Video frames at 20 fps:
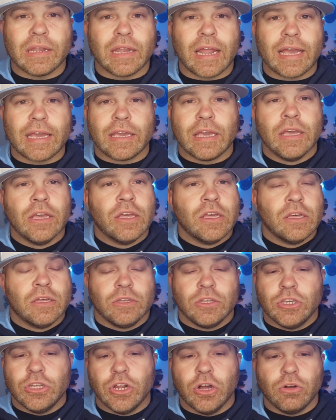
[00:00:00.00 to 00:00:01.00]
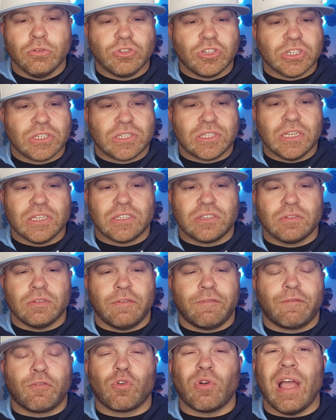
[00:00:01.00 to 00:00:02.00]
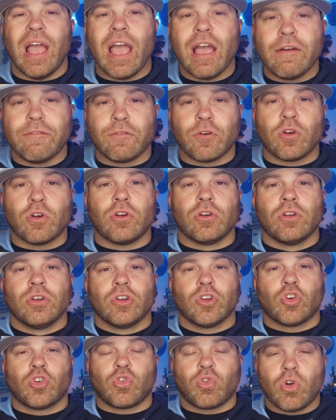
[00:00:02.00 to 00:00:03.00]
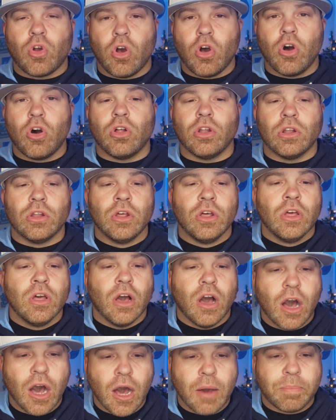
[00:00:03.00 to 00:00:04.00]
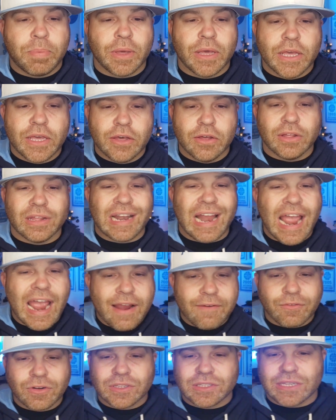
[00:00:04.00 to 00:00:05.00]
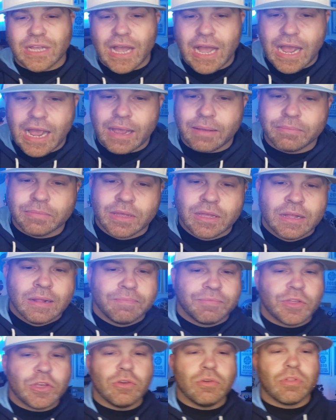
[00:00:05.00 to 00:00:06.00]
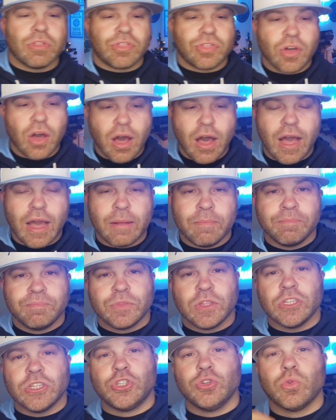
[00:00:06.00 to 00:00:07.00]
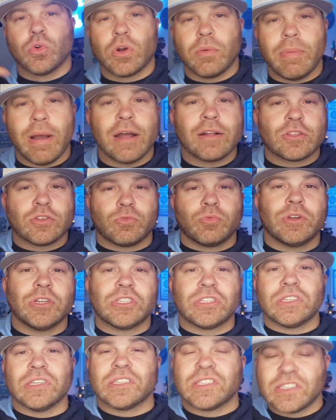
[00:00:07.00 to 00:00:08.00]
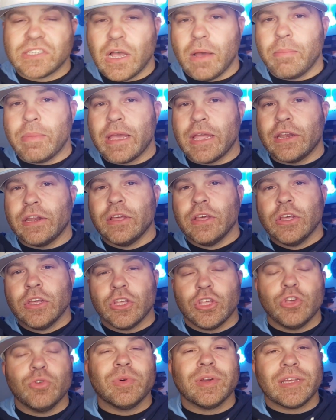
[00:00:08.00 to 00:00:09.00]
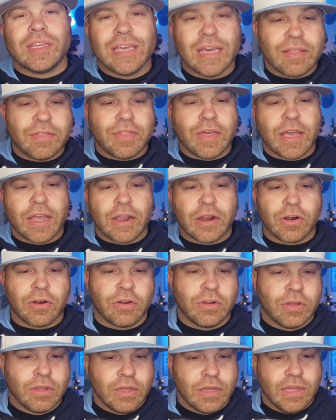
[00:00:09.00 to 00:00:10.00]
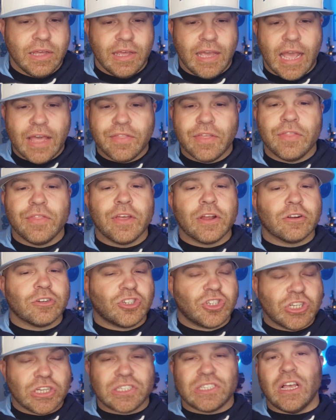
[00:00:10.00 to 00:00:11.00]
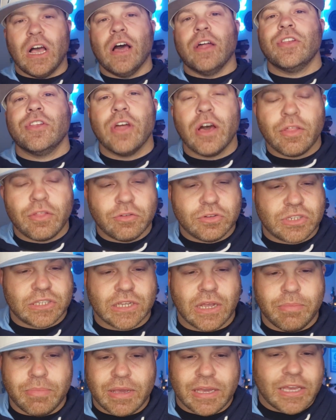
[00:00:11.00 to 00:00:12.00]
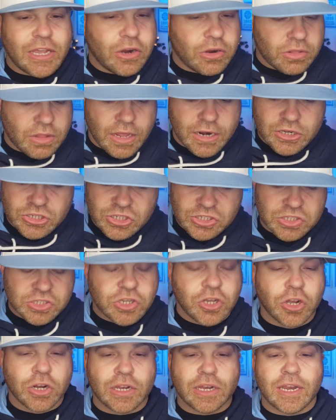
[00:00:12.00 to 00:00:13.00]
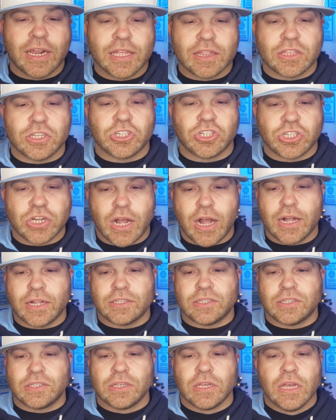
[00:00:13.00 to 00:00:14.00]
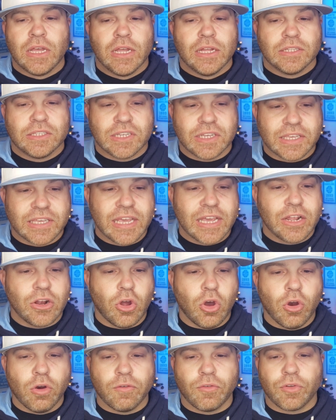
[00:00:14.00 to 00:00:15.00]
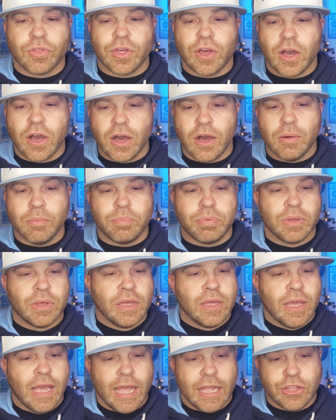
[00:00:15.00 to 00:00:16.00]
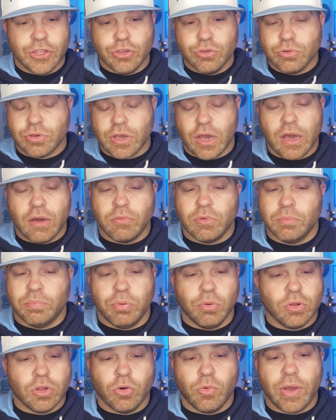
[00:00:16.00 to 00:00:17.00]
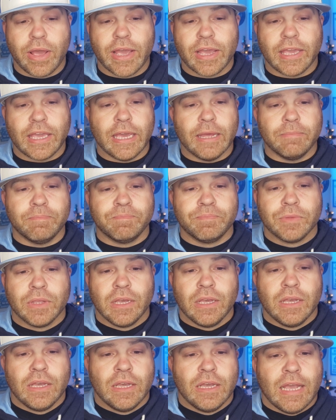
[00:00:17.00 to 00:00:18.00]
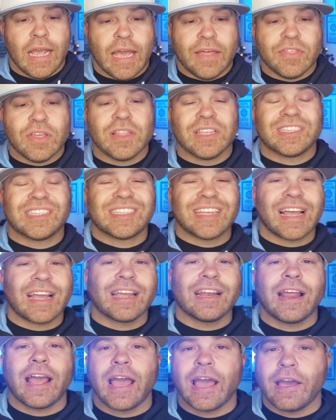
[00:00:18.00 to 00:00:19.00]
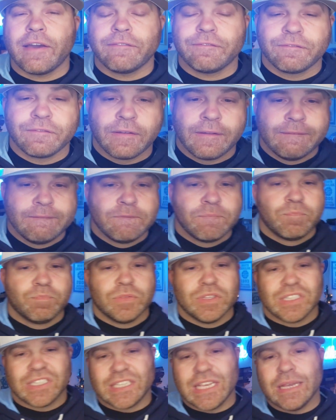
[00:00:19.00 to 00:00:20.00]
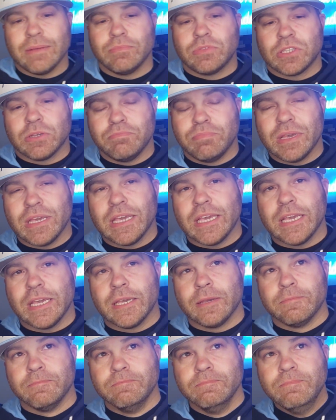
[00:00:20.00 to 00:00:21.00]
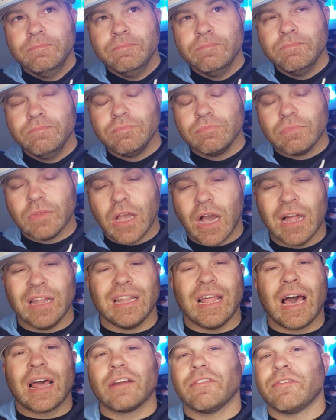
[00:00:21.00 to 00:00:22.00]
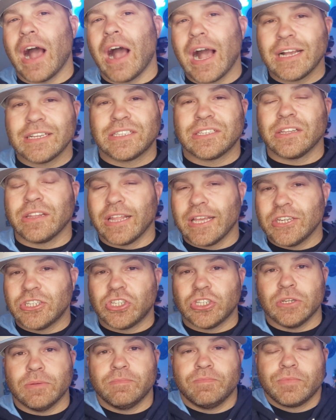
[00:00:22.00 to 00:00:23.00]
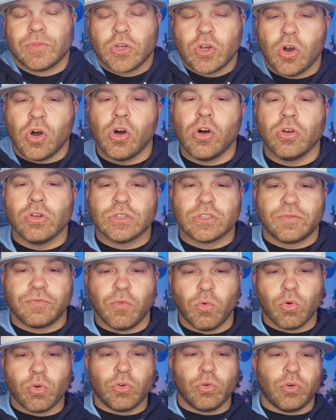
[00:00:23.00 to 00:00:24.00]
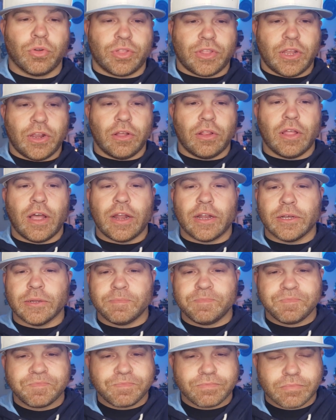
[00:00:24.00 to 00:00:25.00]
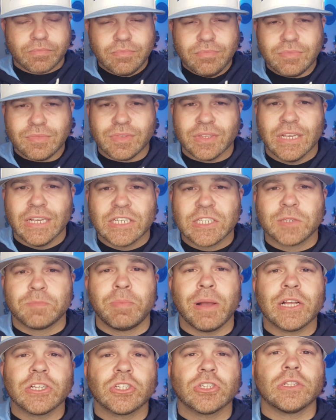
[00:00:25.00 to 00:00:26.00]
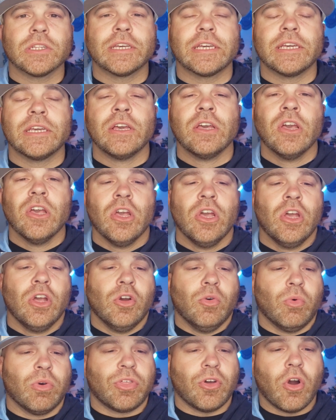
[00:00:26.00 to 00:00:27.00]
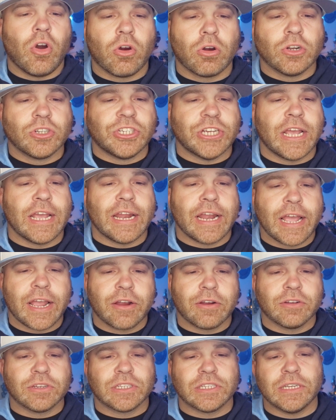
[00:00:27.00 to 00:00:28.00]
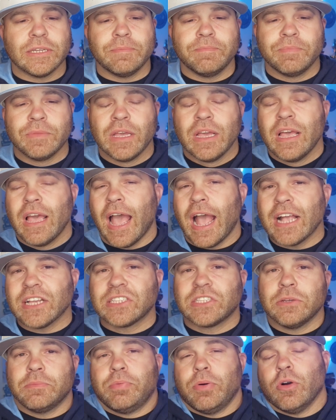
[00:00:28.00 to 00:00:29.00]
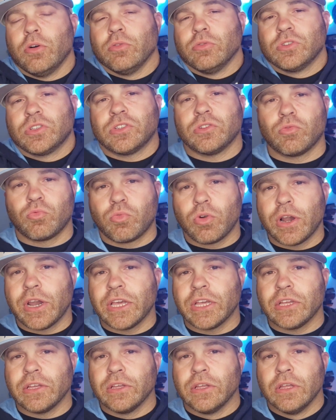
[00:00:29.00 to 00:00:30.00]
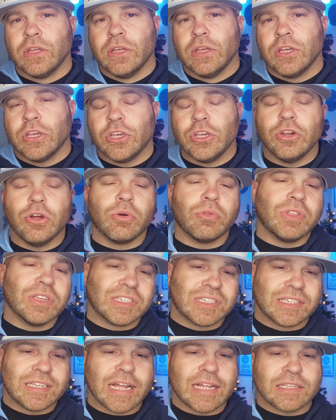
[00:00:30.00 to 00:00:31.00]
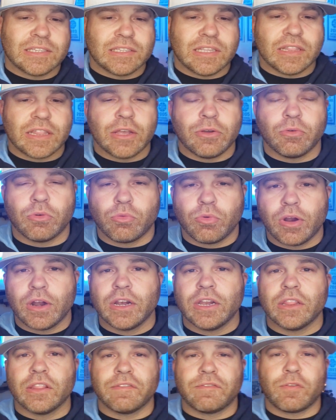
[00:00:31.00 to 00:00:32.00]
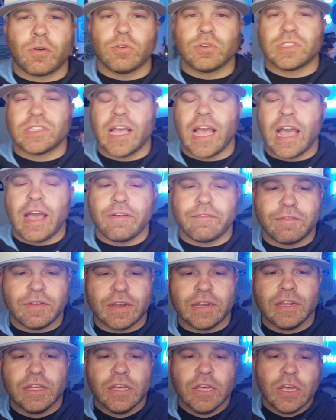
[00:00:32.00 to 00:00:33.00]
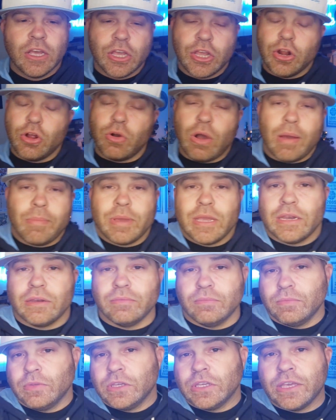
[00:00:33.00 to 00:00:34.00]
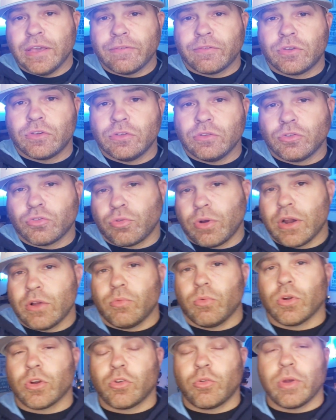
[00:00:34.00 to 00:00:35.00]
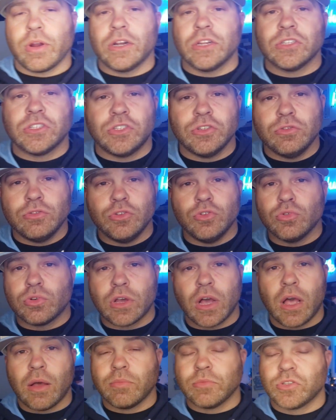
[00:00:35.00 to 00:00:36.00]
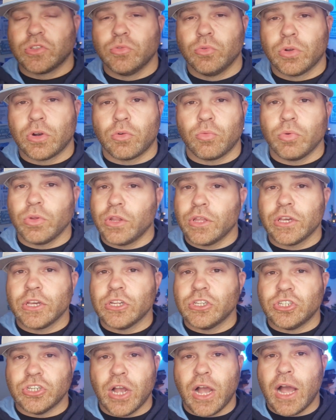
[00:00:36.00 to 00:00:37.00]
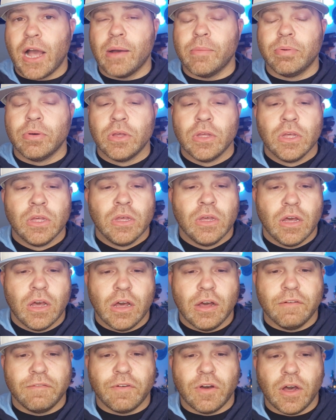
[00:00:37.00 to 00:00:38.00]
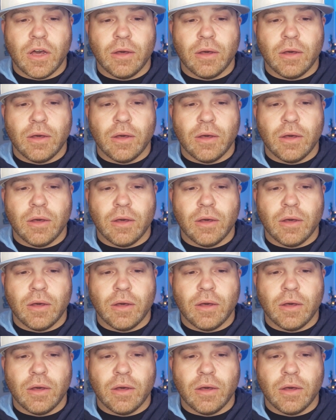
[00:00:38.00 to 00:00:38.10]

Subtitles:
Like, you know, just this forever crawl up a hill. And every time that you thought that you were about to reach the summit, you would get there, and then there's just another summit. Carolina just couldn't hit the shots to get over the hump, and UConn would pull away again. And then the second half seemed to be a lot isolation calls for North Carolina, especially with RJ and Harrison as opposed to running, you know, the sets that they were running in the first half. And, you know, I mean, give credit where credit is due. UConn was doing a really good job of,